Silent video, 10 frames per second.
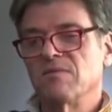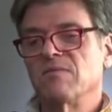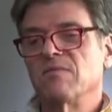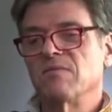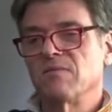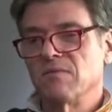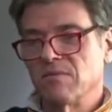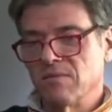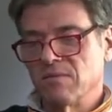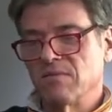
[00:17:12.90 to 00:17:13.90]

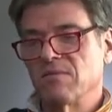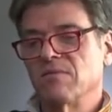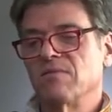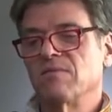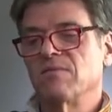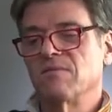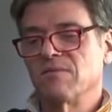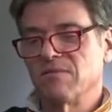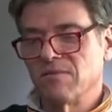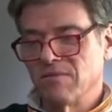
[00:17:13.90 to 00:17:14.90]

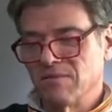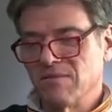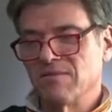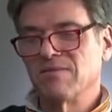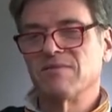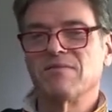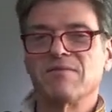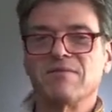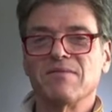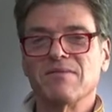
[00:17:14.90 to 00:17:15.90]

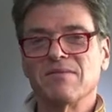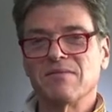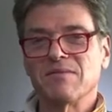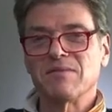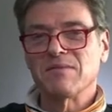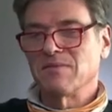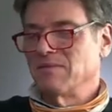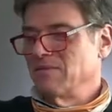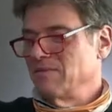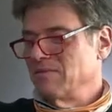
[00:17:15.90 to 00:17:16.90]

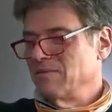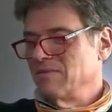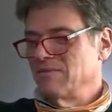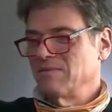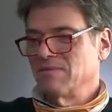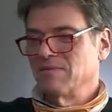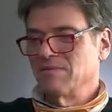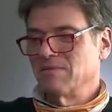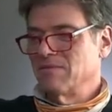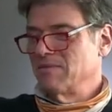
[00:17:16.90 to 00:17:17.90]

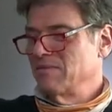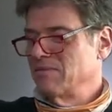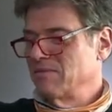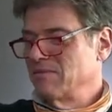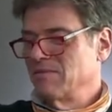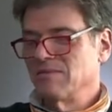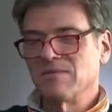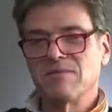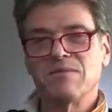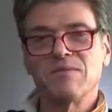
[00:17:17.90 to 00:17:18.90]

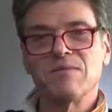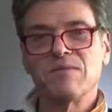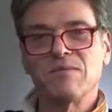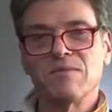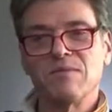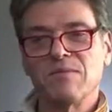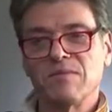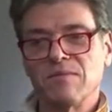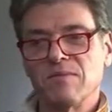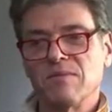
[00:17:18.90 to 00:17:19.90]

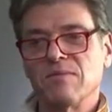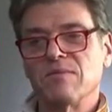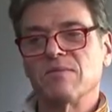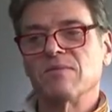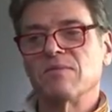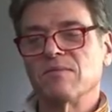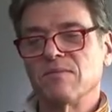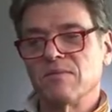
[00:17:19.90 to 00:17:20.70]
(not speaking)